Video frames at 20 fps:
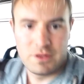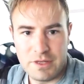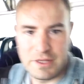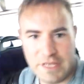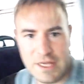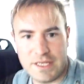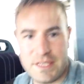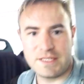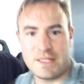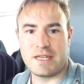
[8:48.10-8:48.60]

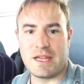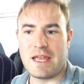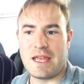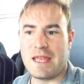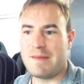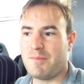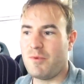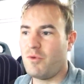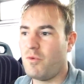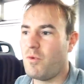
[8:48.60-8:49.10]
this
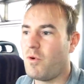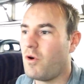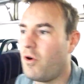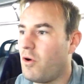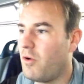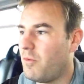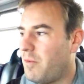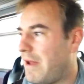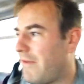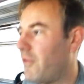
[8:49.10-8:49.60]
table, or
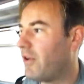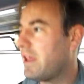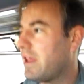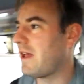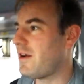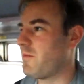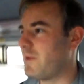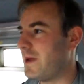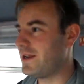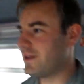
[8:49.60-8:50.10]
whether I get
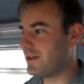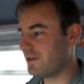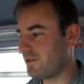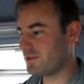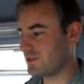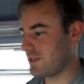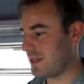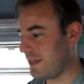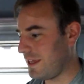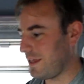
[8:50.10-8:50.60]
a window
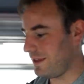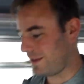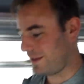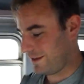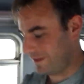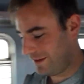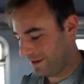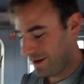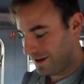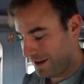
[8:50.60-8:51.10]
seat.
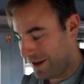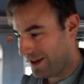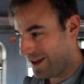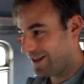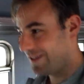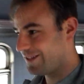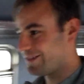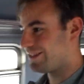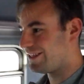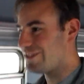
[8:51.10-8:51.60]

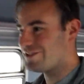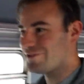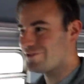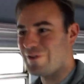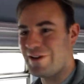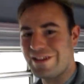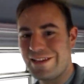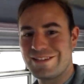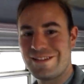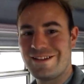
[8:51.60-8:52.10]
It's
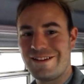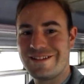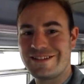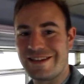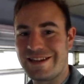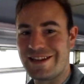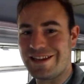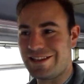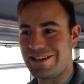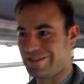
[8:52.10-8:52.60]
quite exciting.
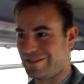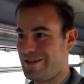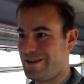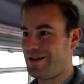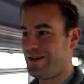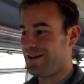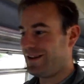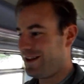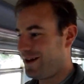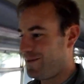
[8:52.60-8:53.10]
It's
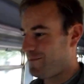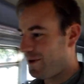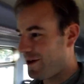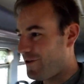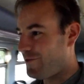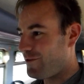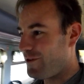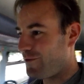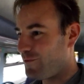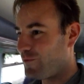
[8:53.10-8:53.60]
like my
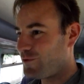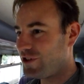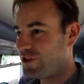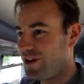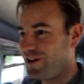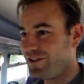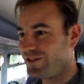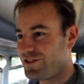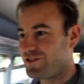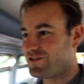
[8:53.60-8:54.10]
own little
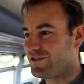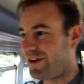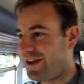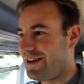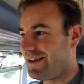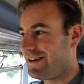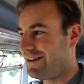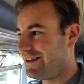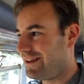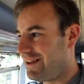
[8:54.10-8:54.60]
charter
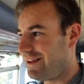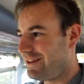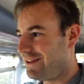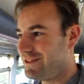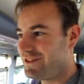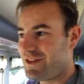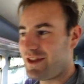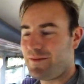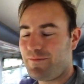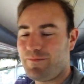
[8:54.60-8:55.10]
train,
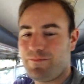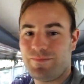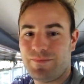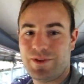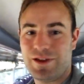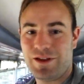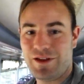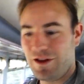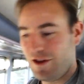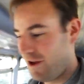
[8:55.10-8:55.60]
and
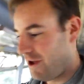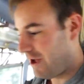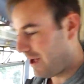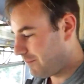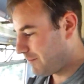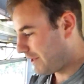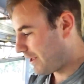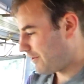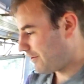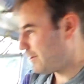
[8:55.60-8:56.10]
I'm
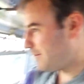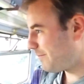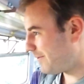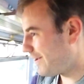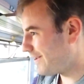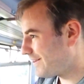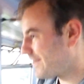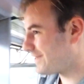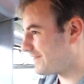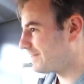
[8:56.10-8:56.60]
the only
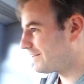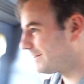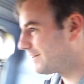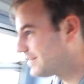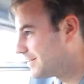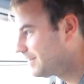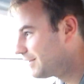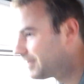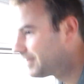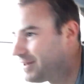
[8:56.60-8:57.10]
person.
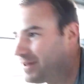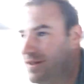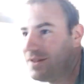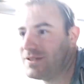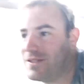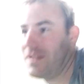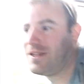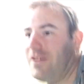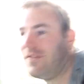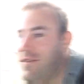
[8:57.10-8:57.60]

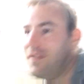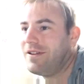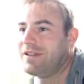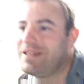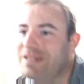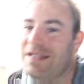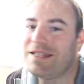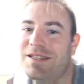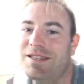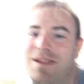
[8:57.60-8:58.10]
So this
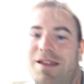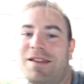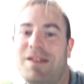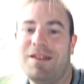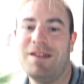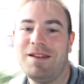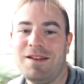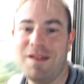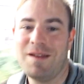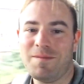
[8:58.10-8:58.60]
is a
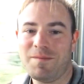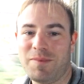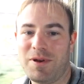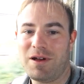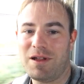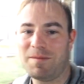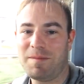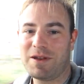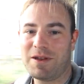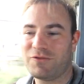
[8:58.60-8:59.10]

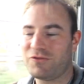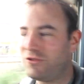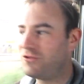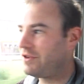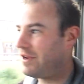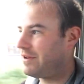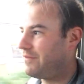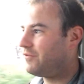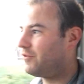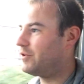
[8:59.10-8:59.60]
parliamentary
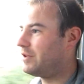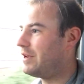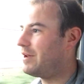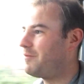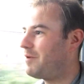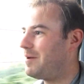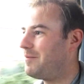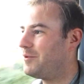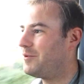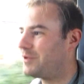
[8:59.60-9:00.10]
train for you. Know
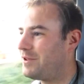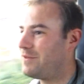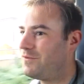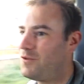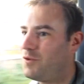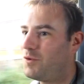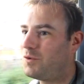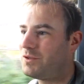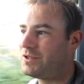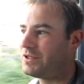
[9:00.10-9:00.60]
what I'm looking
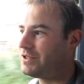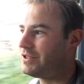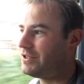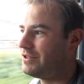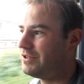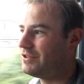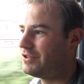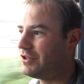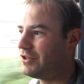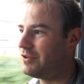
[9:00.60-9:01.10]
forward to
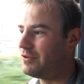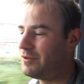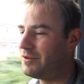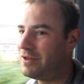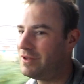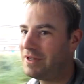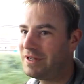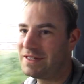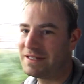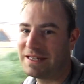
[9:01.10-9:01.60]

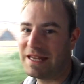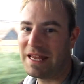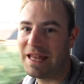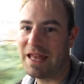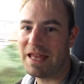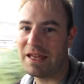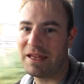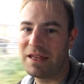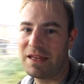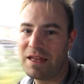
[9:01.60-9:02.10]
seeing
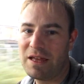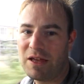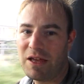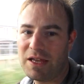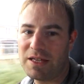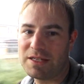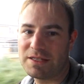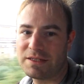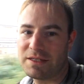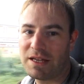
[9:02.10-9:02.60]

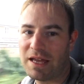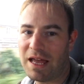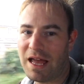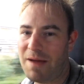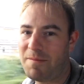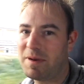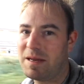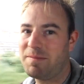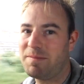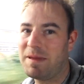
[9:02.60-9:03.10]
is how
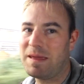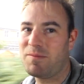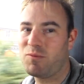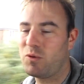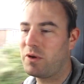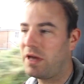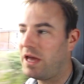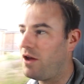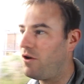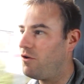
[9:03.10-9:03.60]
many people
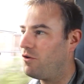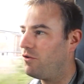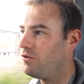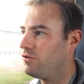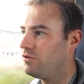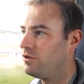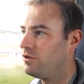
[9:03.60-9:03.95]
get on,